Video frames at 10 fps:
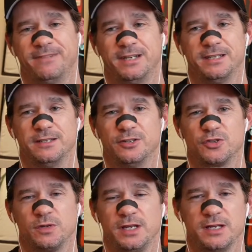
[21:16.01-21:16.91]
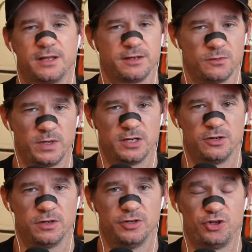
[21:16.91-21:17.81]
there's really nothing we can
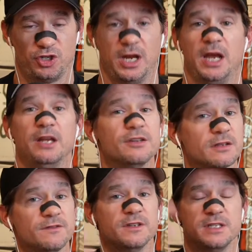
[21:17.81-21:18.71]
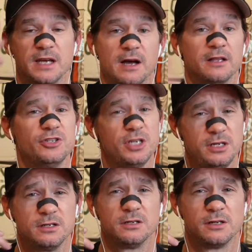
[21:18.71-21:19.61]
do to change the
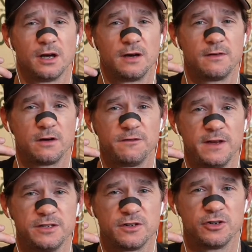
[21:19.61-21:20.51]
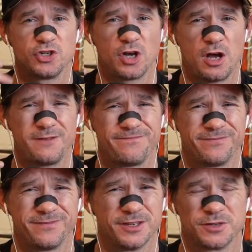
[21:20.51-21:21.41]
physiology of our face and our jaw.
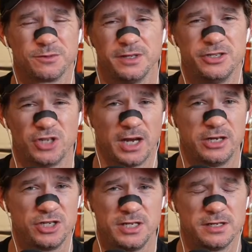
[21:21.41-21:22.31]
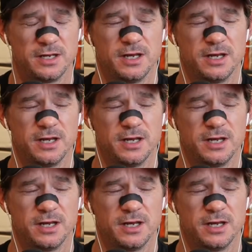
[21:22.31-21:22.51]
It doesn't really change it.